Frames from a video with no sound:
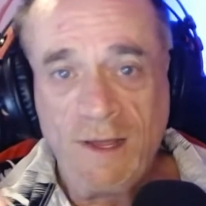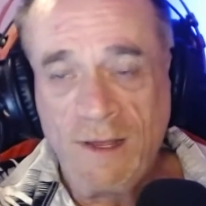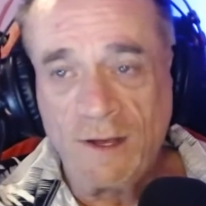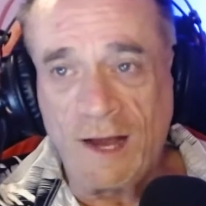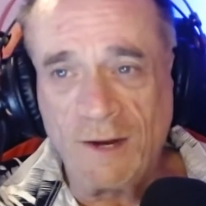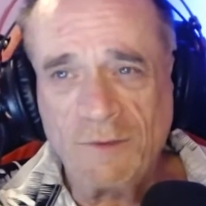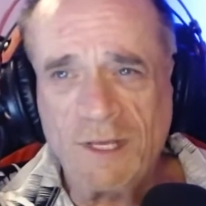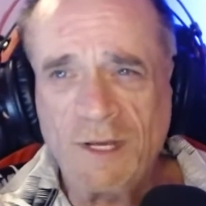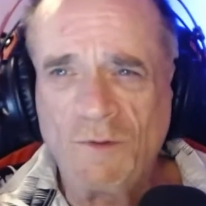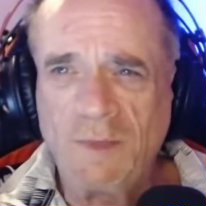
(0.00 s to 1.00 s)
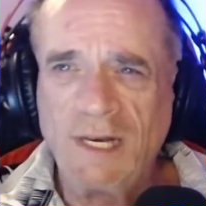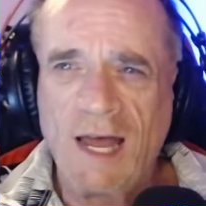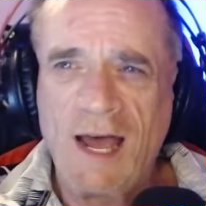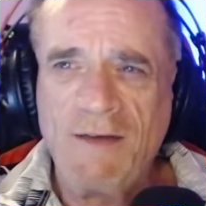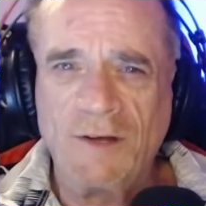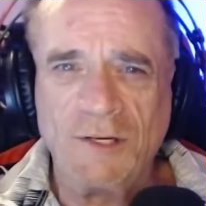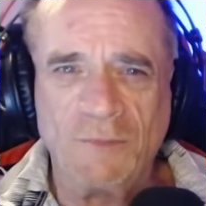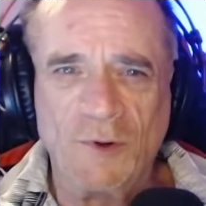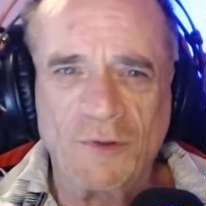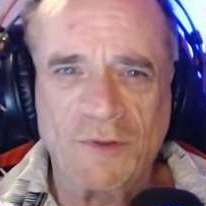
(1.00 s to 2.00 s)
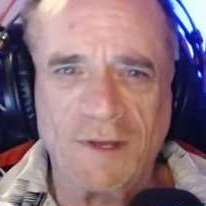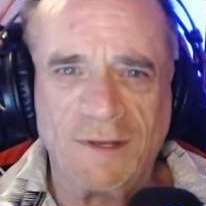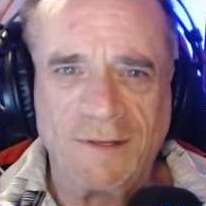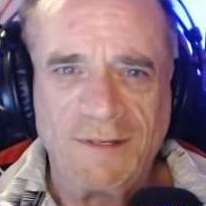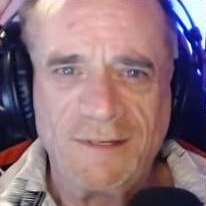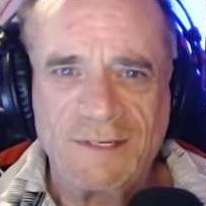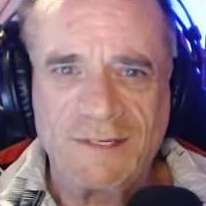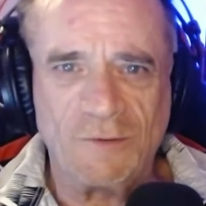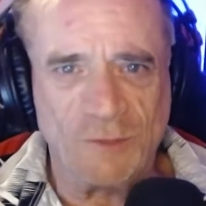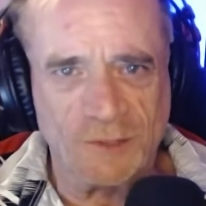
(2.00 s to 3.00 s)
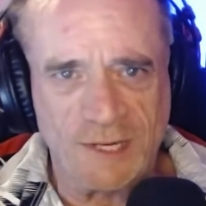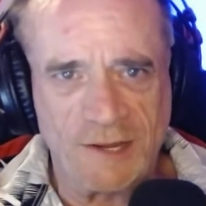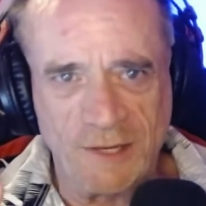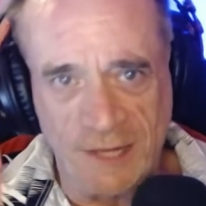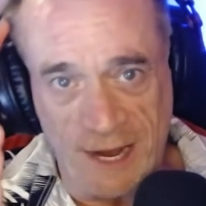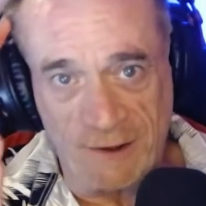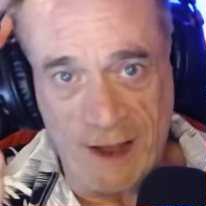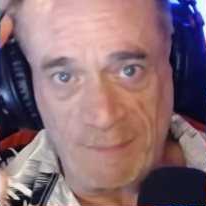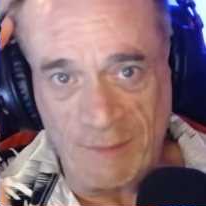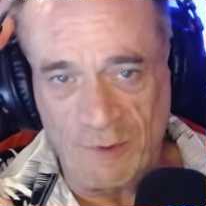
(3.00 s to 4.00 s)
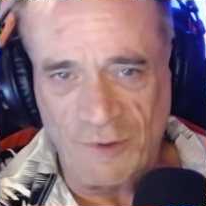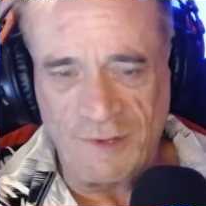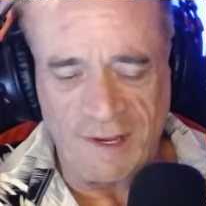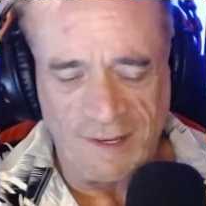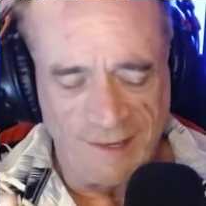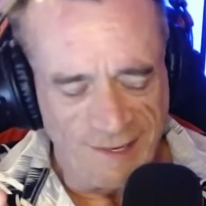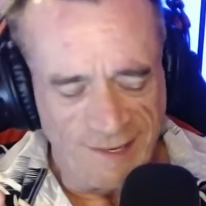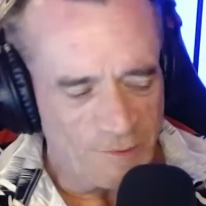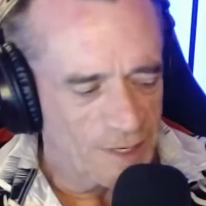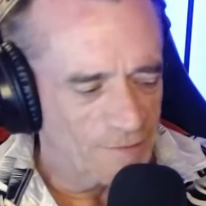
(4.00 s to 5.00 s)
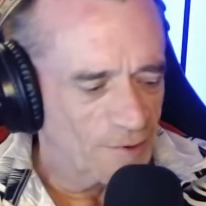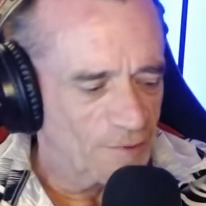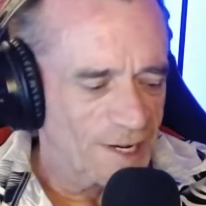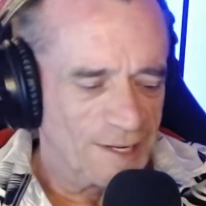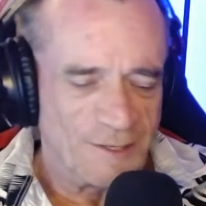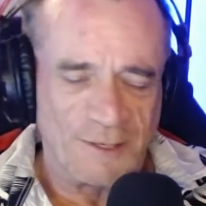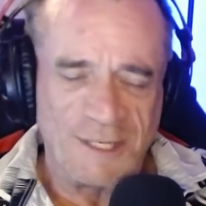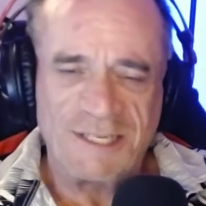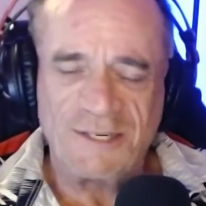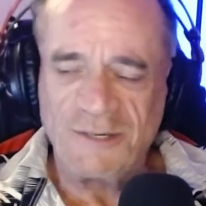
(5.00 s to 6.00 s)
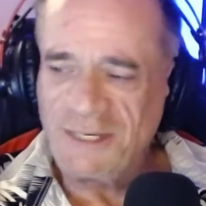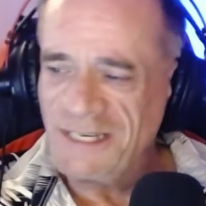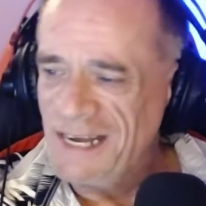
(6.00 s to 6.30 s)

I don't think we'll be live on your birthday, so we'll tell you now, happy birthday, one of our regular listeners.